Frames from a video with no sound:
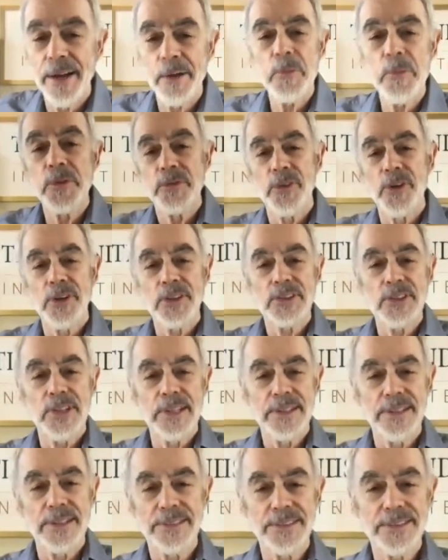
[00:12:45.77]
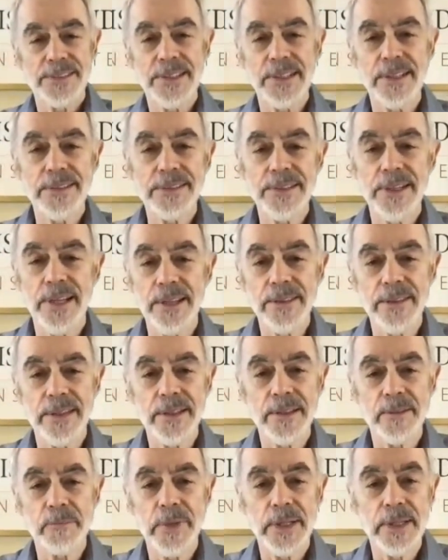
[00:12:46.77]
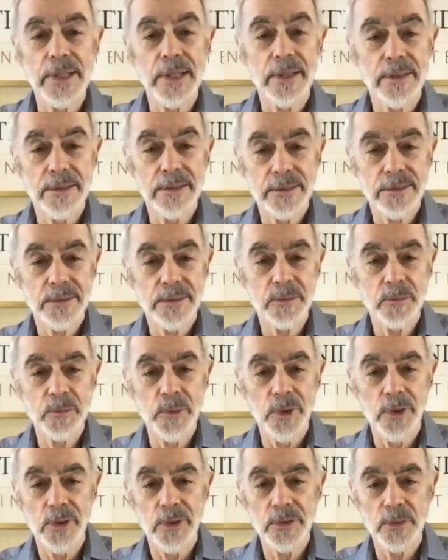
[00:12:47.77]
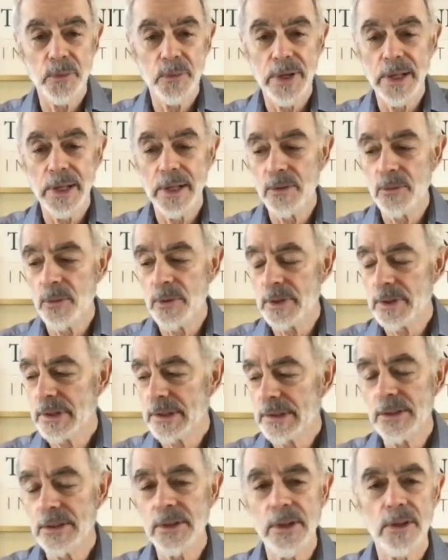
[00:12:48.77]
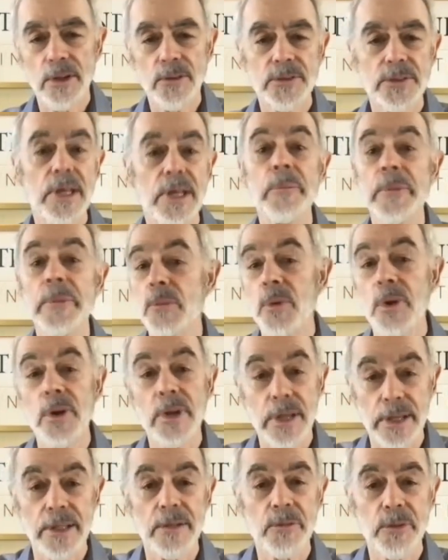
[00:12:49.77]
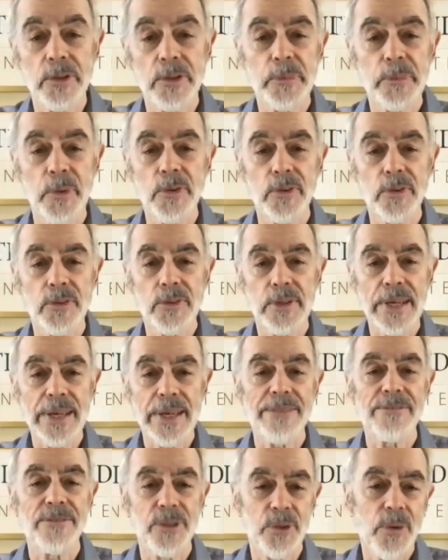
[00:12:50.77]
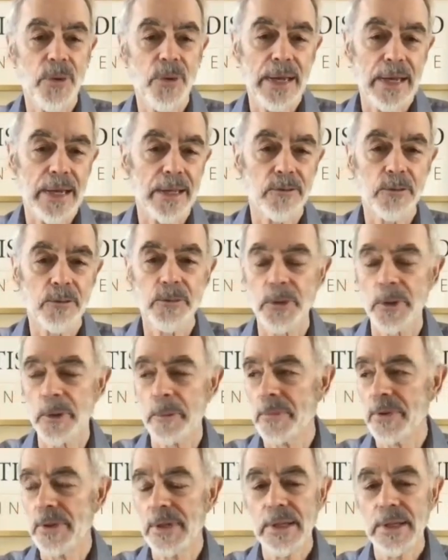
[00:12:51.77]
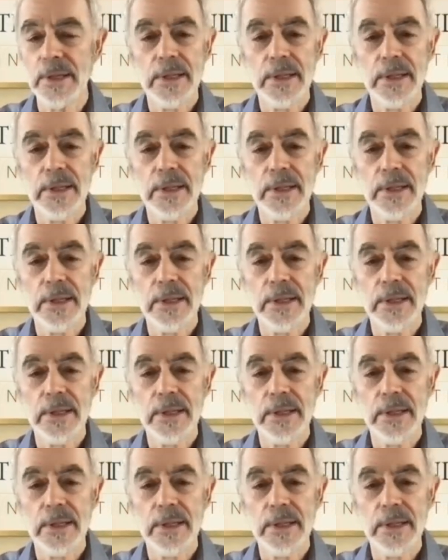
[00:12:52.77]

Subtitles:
was very excited to see this, and I think many others were as well. Tell me, what kind of response have you had from